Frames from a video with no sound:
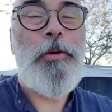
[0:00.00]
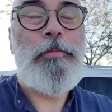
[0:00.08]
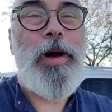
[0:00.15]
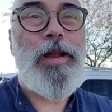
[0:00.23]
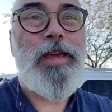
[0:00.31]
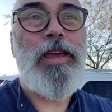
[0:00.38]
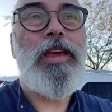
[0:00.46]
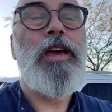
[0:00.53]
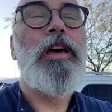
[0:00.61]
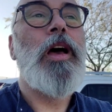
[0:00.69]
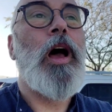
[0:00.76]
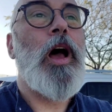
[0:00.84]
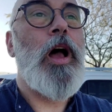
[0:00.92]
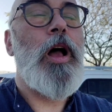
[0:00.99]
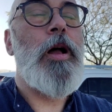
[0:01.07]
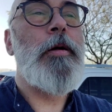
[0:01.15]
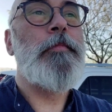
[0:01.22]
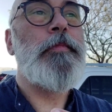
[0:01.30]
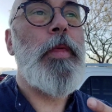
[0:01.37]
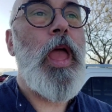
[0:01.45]
money.
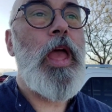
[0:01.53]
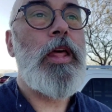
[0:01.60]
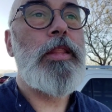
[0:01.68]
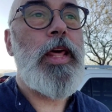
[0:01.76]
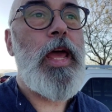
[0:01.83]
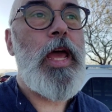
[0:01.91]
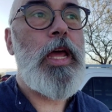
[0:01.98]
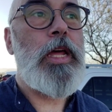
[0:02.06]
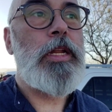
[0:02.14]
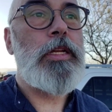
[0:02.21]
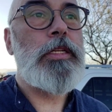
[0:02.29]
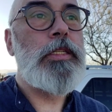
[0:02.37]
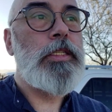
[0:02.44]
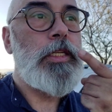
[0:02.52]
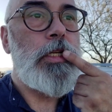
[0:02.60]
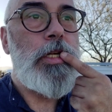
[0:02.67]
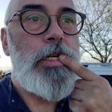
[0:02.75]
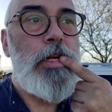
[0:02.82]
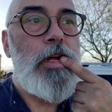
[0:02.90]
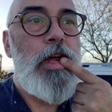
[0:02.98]
And then
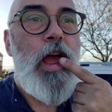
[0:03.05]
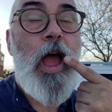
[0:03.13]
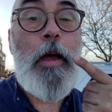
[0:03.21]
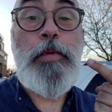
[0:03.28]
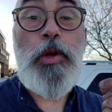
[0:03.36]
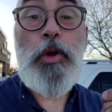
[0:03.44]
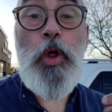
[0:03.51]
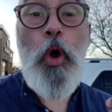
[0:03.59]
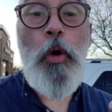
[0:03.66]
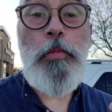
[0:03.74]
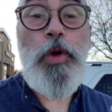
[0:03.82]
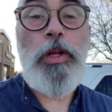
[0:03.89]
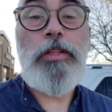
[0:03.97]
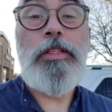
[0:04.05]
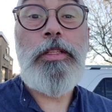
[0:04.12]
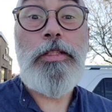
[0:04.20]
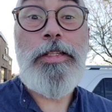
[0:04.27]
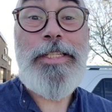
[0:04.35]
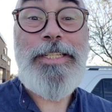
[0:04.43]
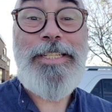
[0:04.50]
I'm going to go to Home Goods.
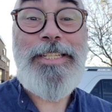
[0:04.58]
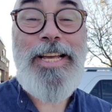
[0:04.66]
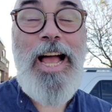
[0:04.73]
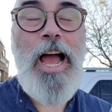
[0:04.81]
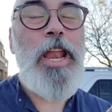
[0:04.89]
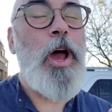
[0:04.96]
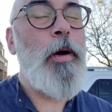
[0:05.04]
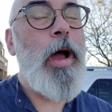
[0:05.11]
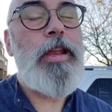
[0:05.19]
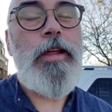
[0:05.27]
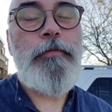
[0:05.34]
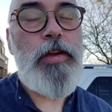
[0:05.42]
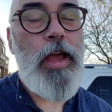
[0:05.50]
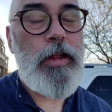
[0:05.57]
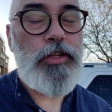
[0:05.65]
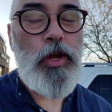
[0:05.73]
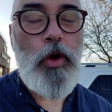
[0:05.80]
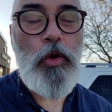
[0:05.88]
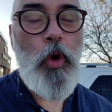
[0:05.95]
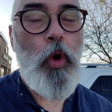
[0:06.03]
I know, I never get to
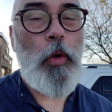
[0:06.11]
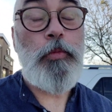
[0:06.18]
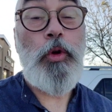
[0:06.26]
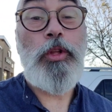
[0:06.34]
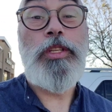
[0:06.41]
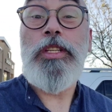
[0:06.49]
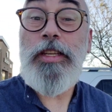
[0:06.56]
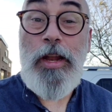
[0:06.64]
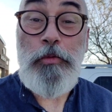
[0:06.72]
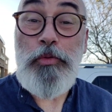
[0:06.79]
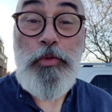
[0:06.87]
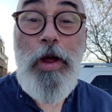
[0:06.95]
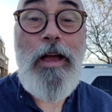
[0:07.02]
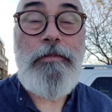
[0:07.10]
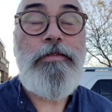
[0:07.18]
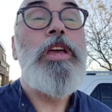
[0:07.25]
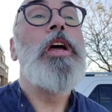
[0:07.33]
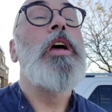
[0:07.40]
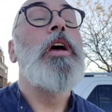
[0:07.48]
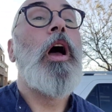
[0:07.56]
go to Home Goods because I don't drive.
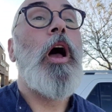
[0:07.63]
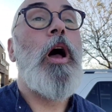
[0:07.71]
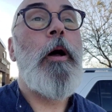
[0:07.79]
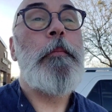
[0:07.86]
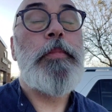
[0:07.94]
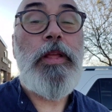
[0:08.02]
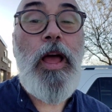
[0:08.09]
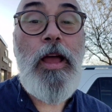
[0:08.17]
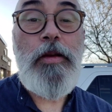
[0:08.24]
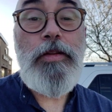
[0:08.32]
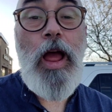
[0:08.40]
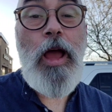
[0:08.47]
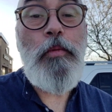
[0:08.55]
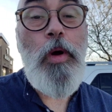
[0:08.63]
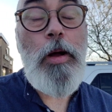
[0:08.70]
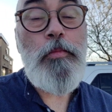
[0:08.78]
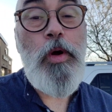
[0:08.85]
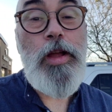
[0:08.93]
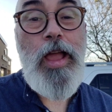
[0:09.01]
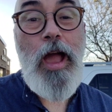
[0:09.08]
But I want
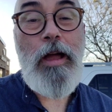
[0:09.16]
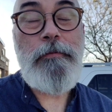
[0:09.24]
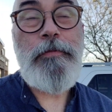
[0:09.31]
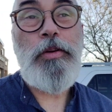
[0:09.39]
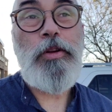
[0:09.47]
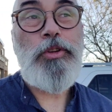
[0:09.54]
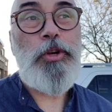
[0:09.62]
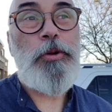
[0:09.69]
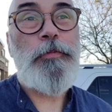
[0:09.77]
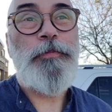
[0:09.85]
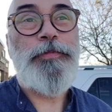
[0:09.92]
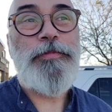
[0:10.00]
more cat furniture.